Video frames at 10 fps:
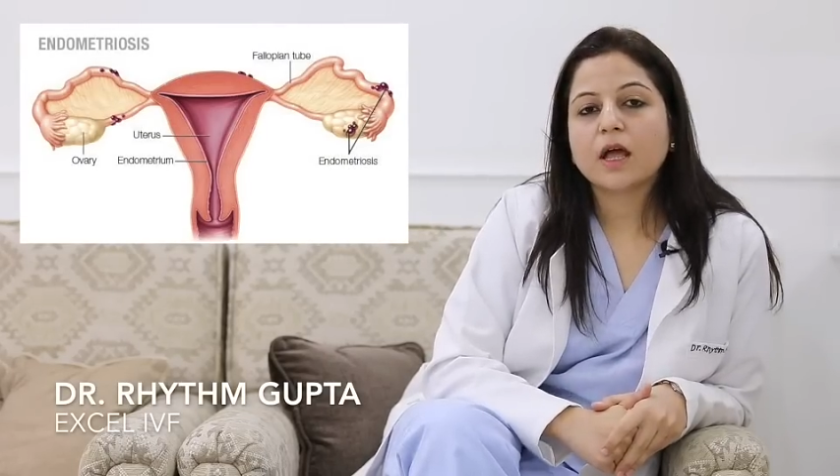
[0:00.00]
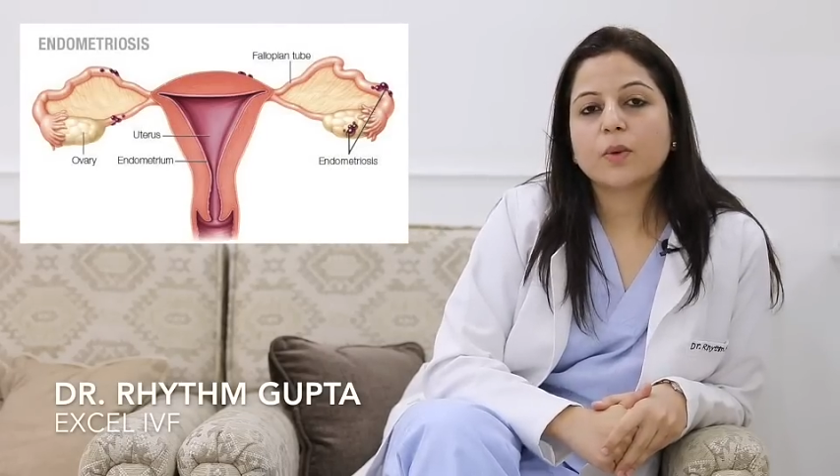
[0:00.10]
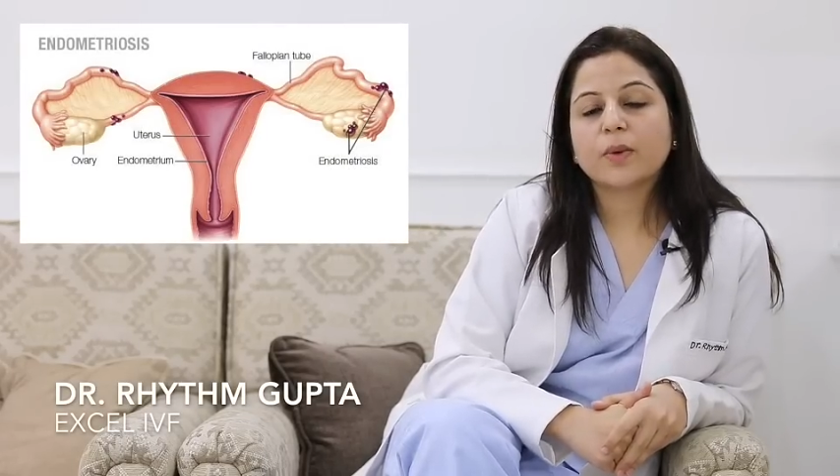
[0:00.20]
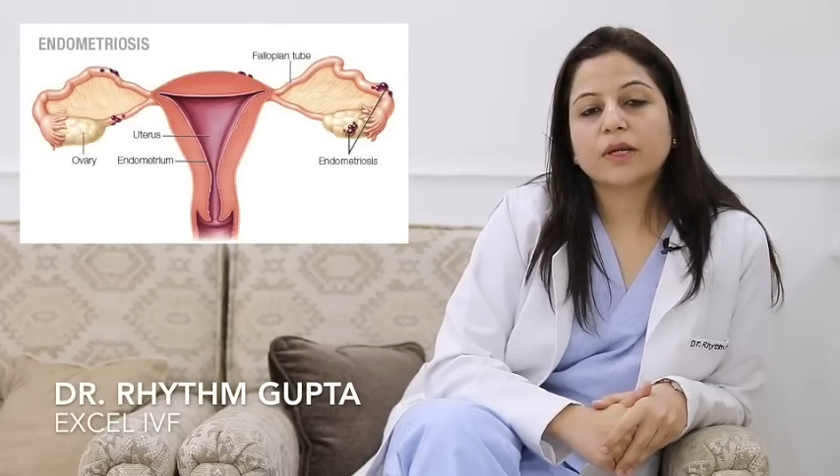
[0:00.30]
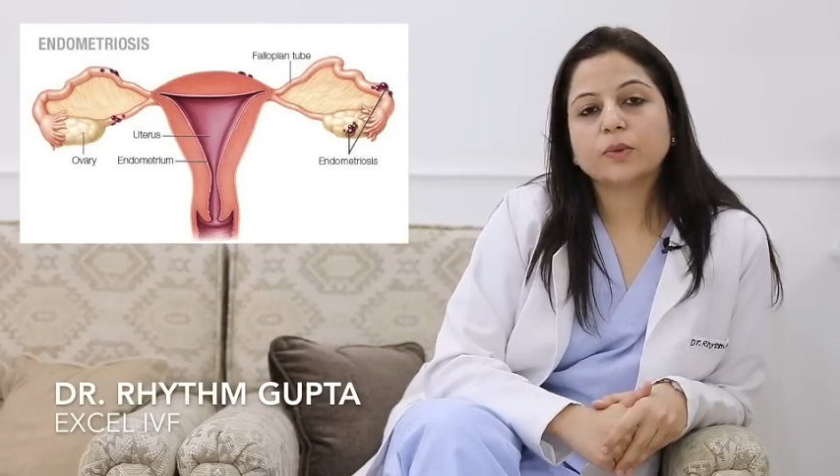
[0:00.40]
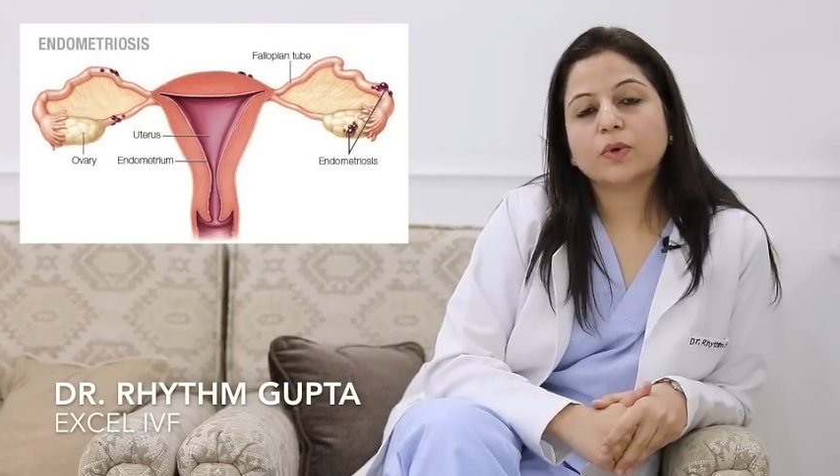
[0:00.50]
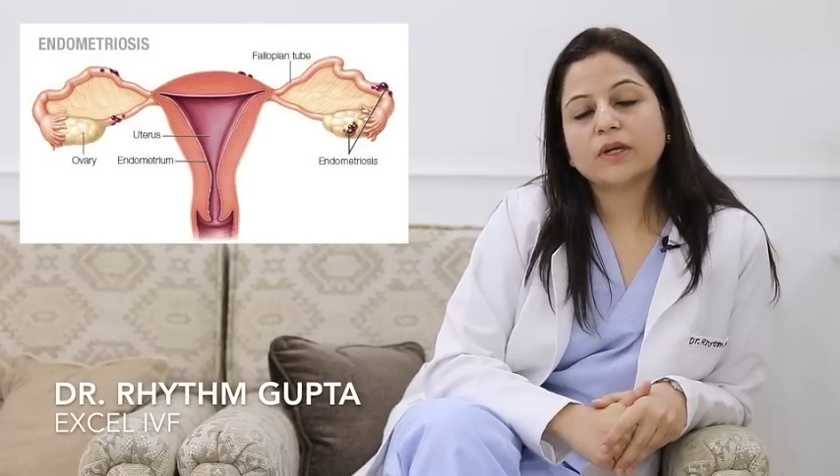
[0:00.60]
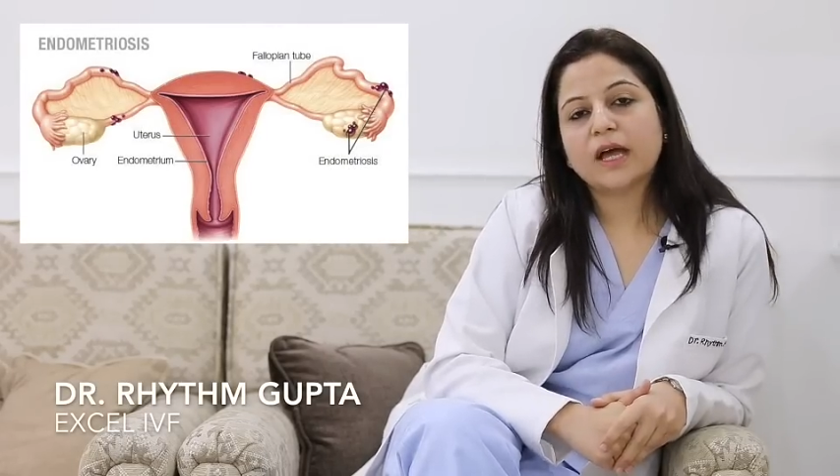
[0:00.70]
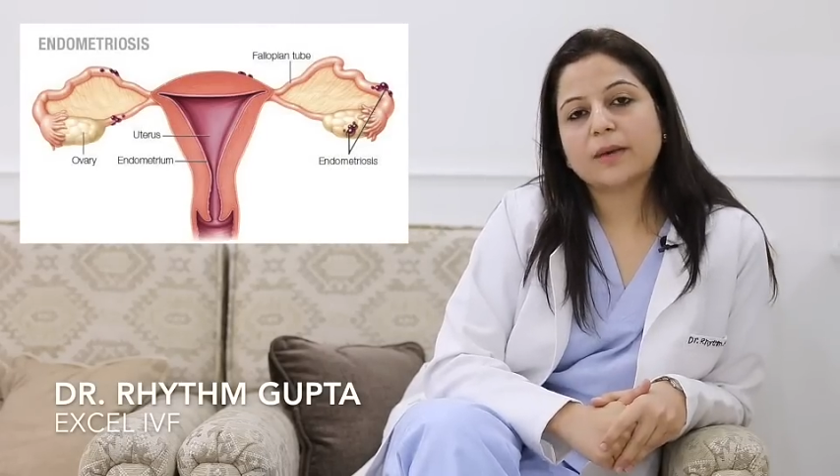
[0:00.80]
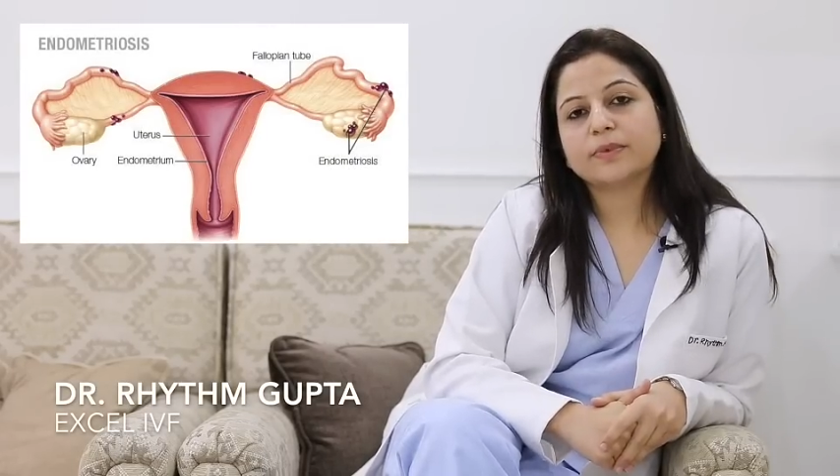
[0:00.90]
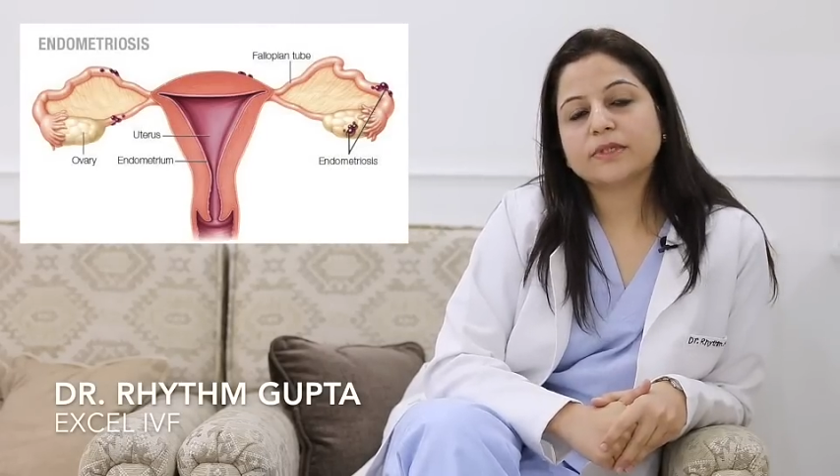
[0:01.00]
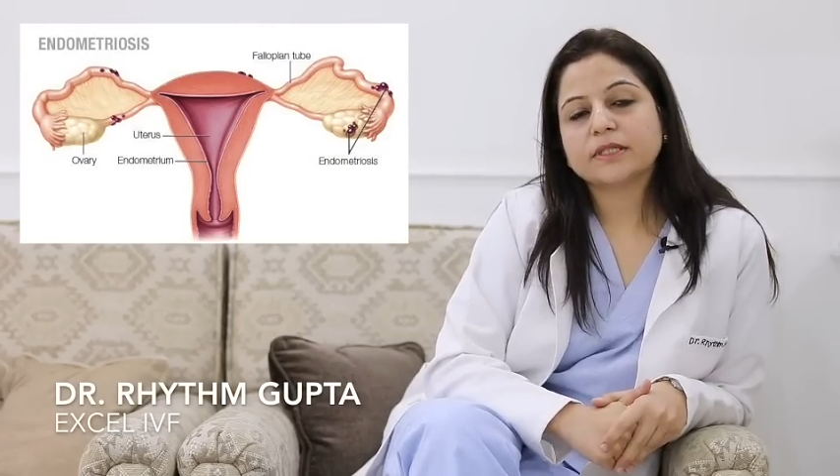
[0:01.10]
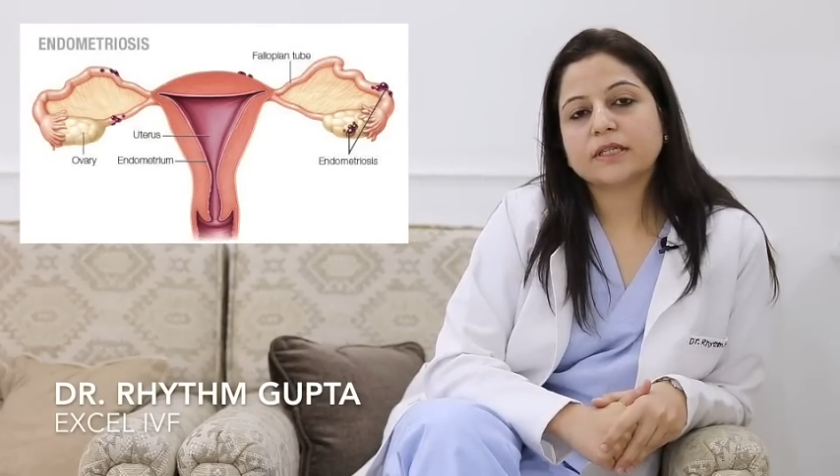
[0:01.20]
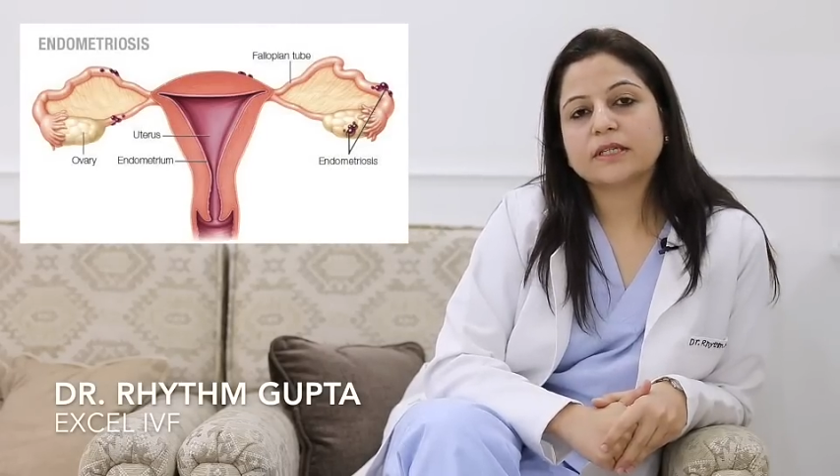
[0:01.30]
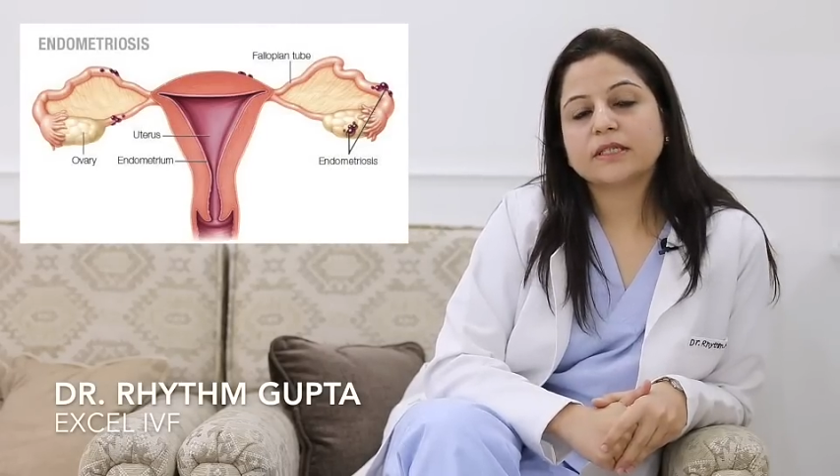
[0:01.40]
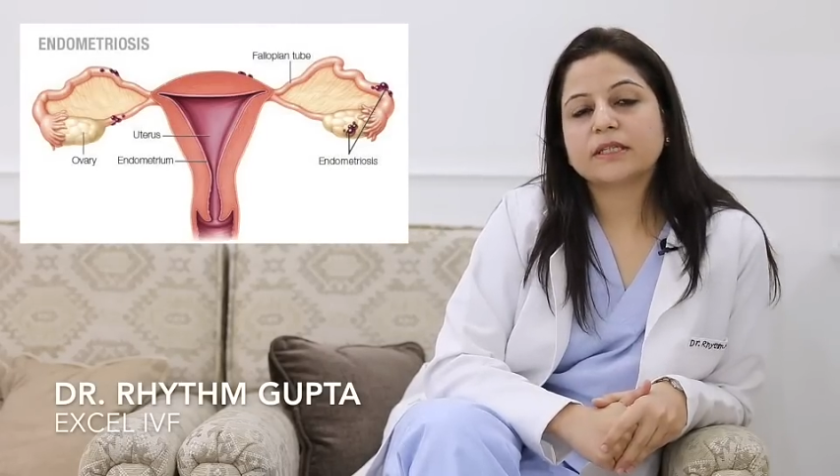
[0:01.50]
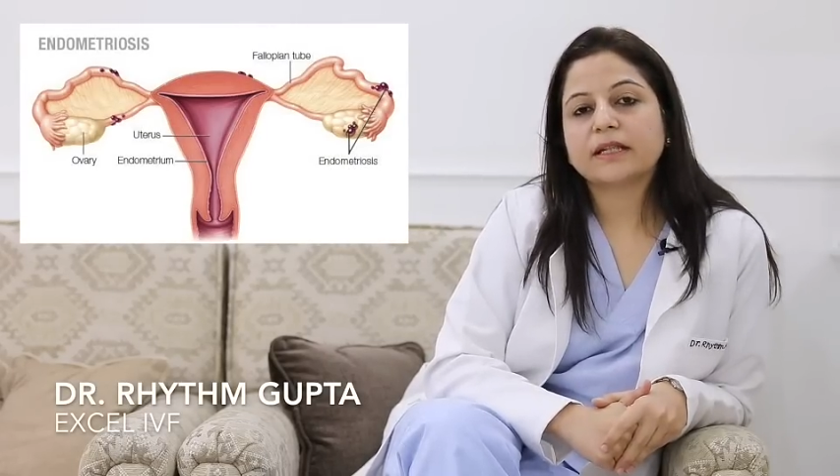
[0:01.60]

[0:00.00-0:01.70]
wherein what happens is